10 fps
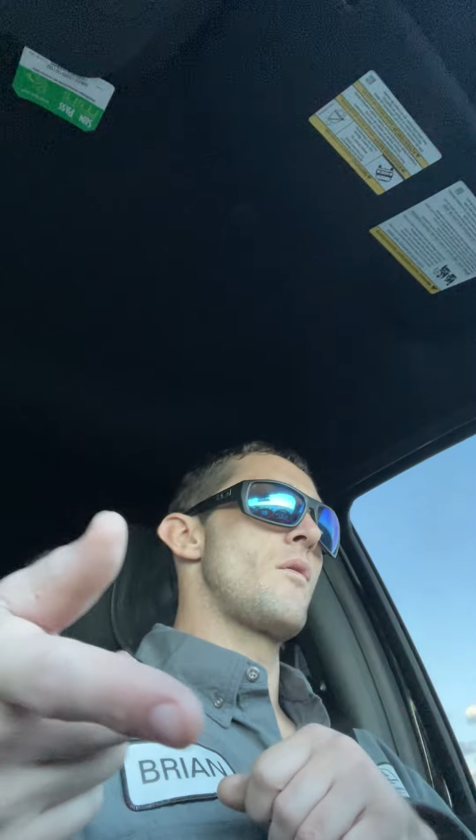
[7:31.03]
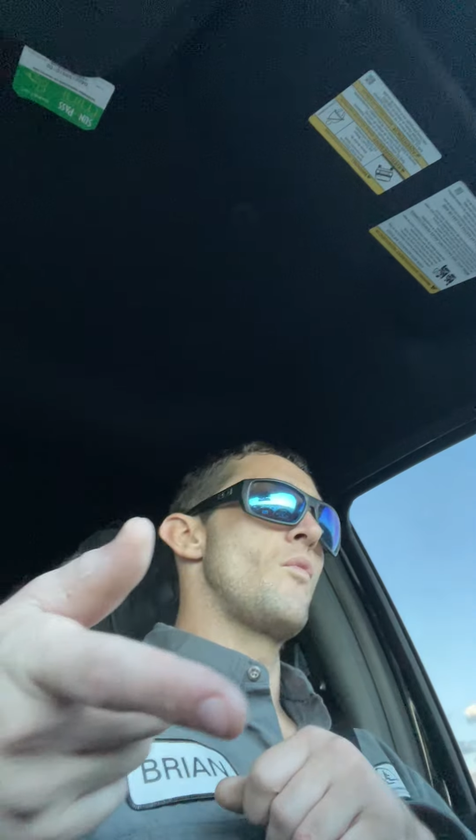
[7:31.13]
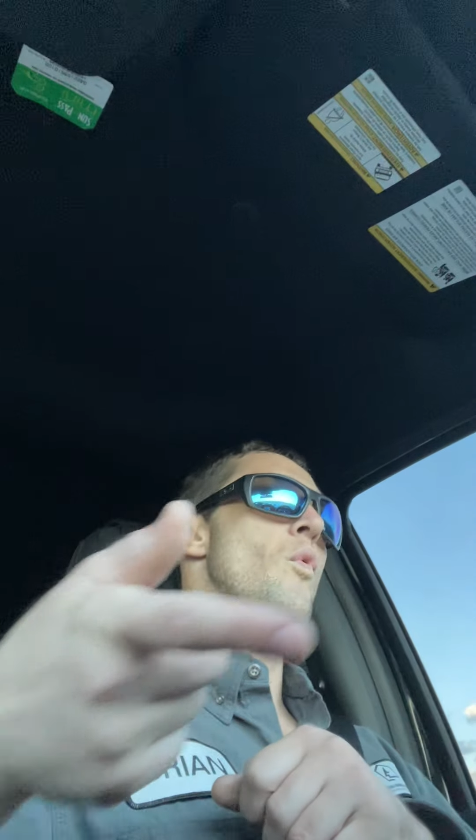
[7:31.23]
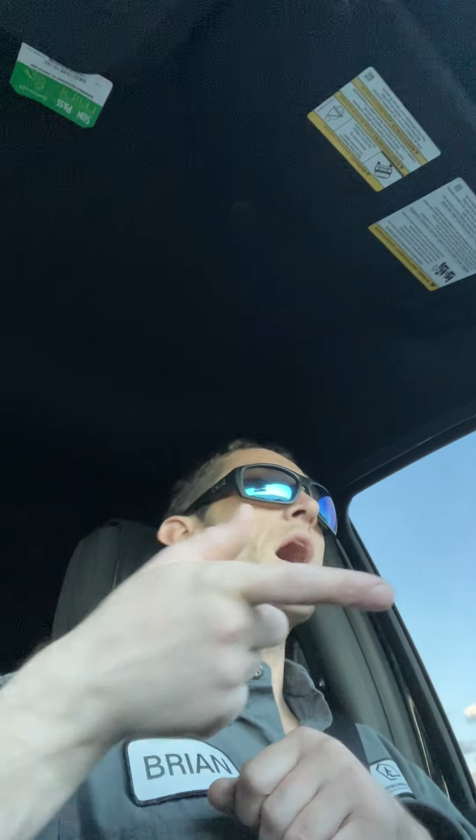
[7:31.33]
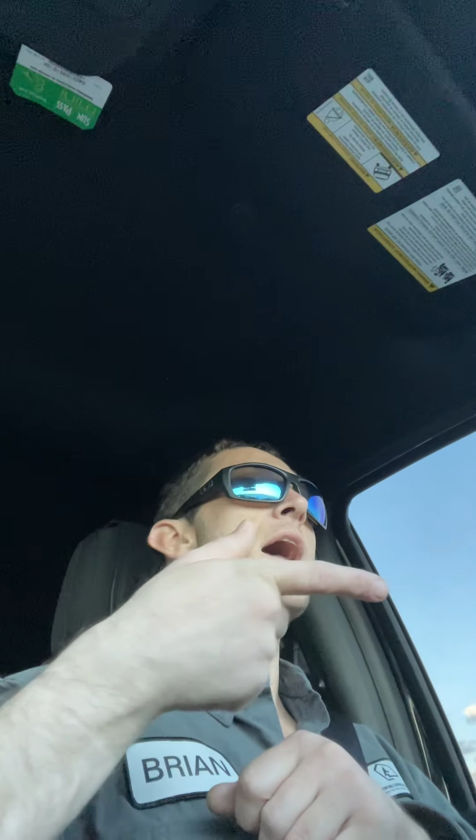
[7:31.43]

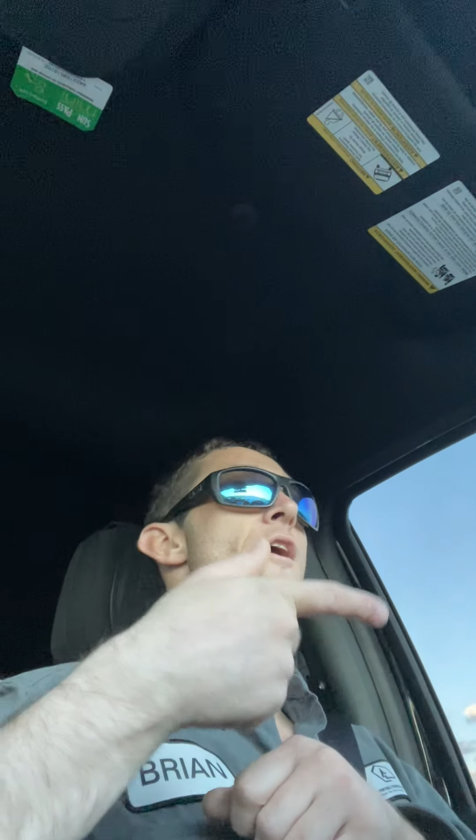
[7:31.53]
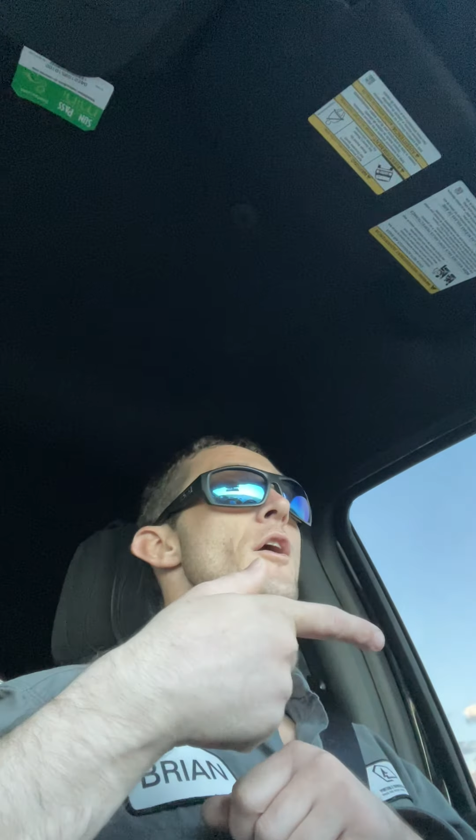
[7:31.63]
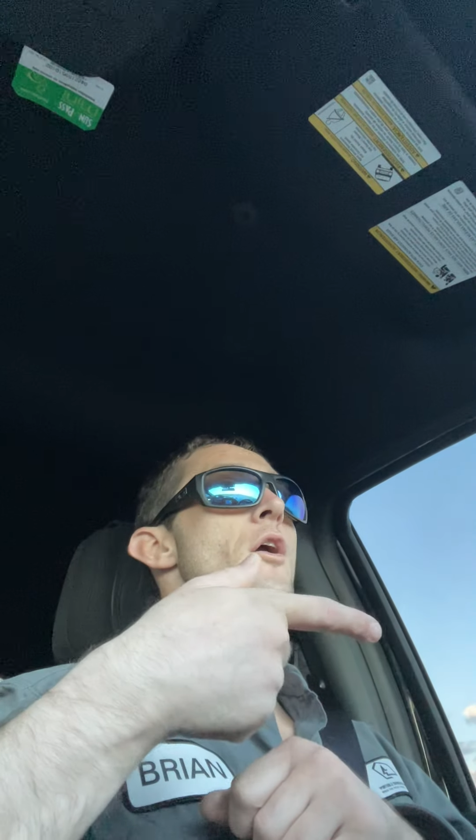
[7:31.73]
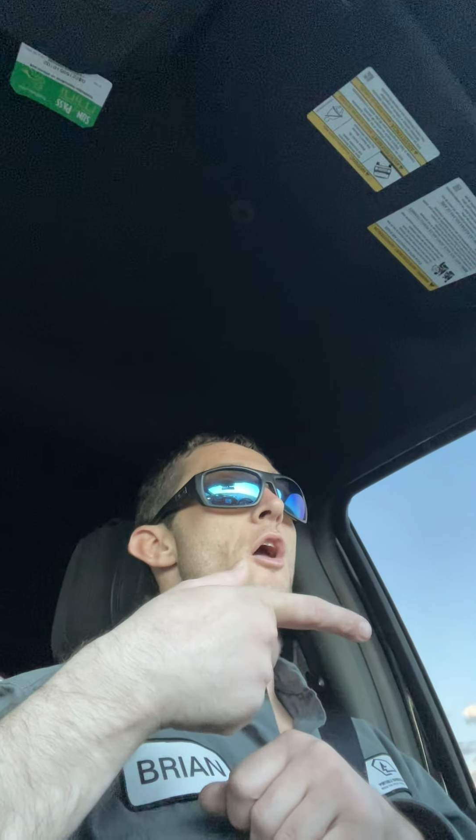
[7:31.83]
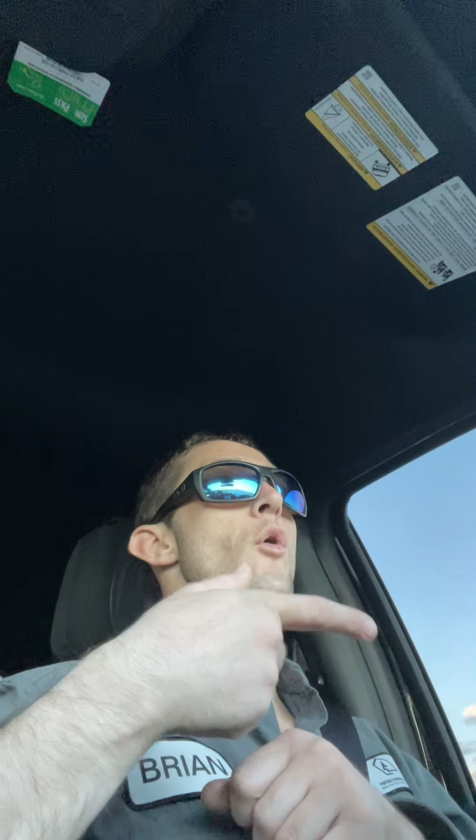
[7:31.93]

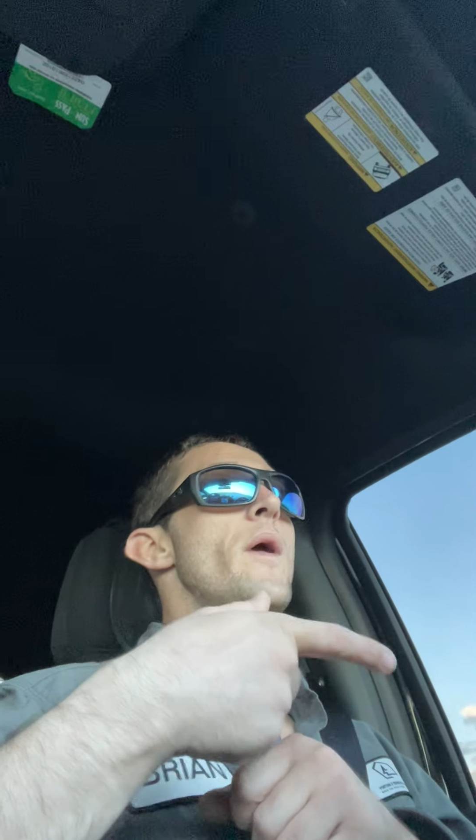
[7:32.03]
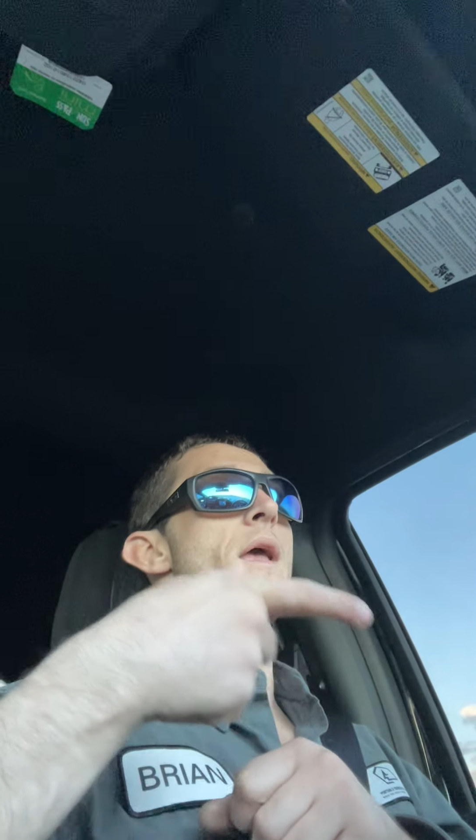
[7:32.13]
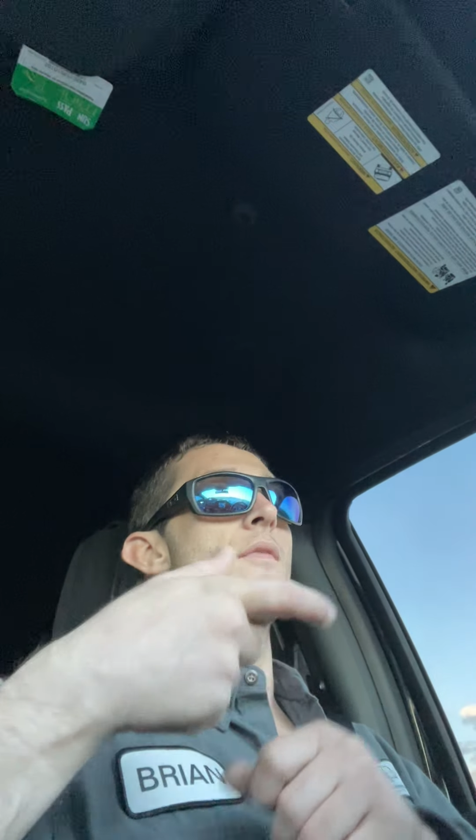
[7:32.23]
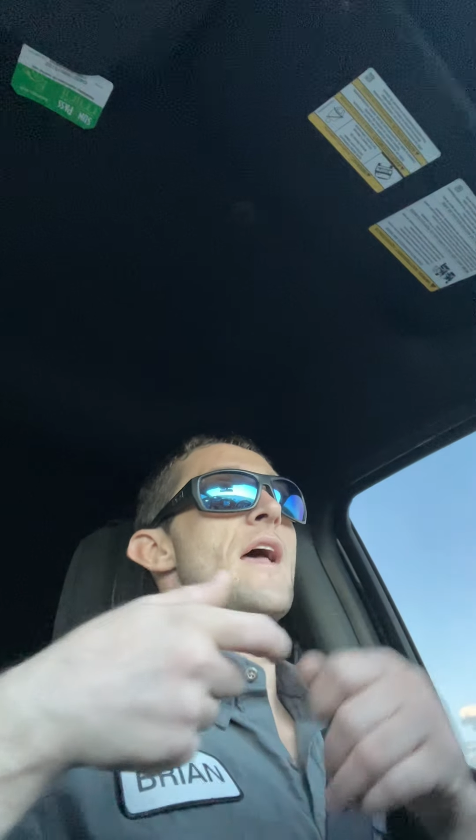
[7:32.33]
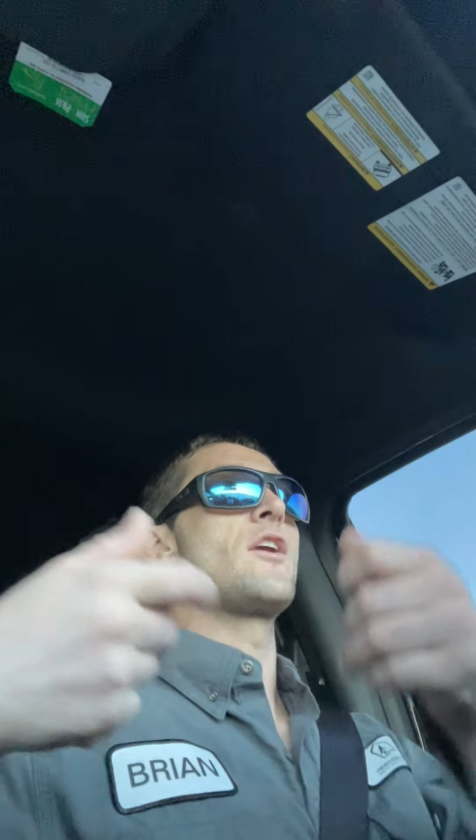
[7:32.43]
wire
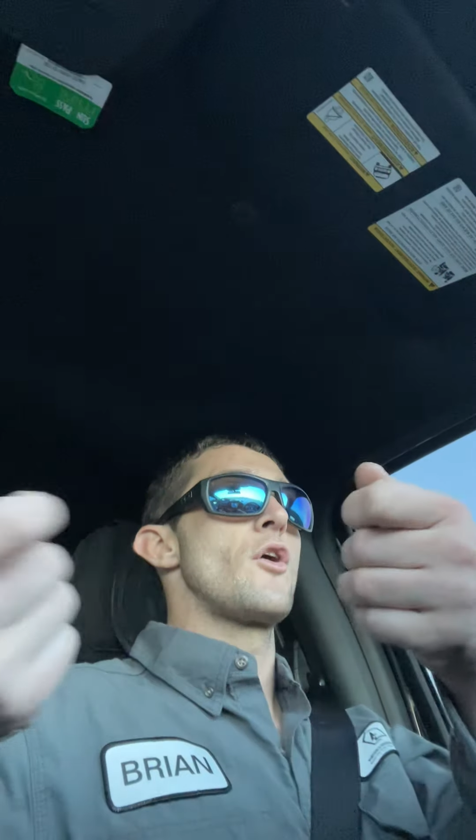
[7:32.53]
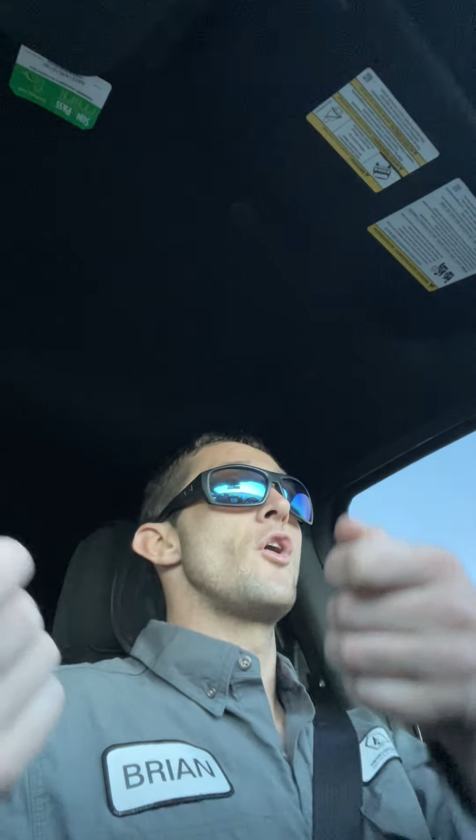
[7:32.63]
that you're